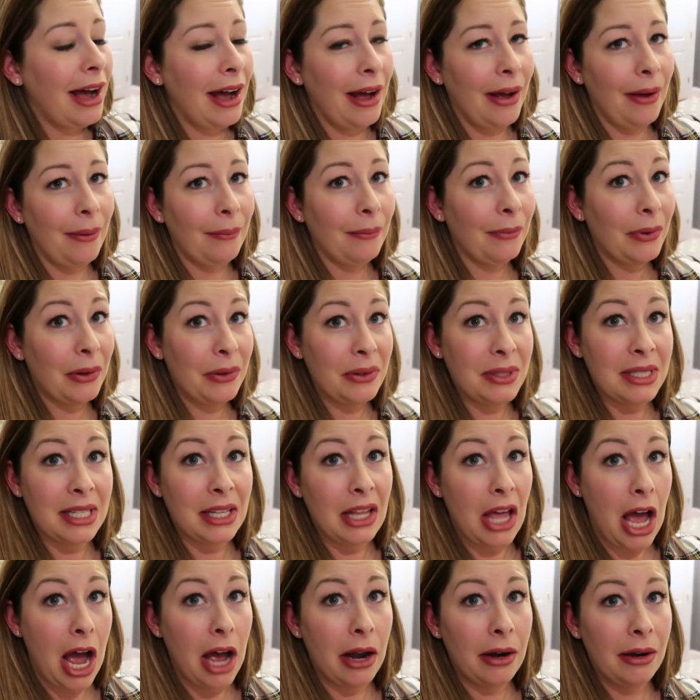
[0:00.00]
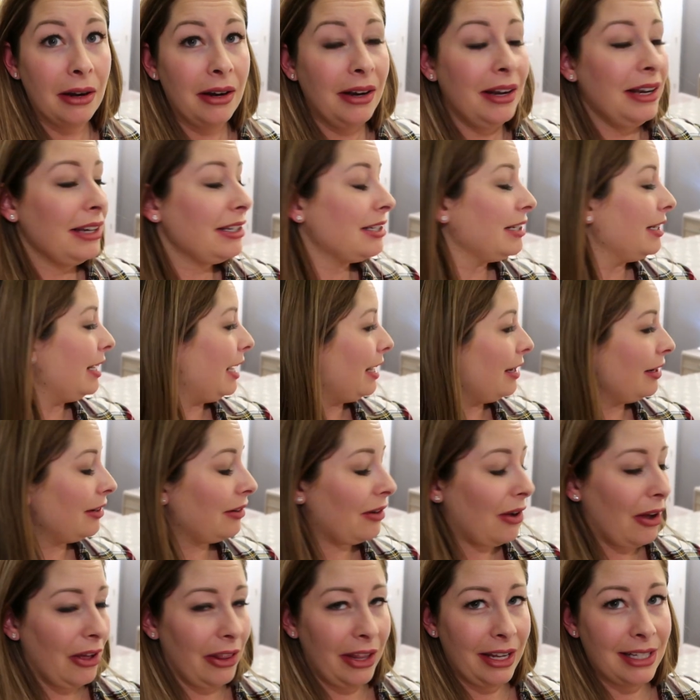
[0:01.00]
It was a lot to
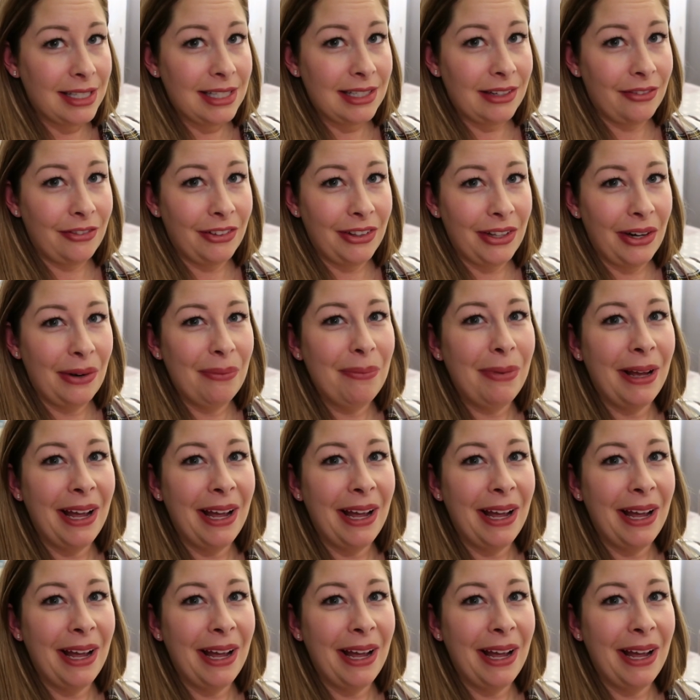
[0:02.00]
get all that stuff in there.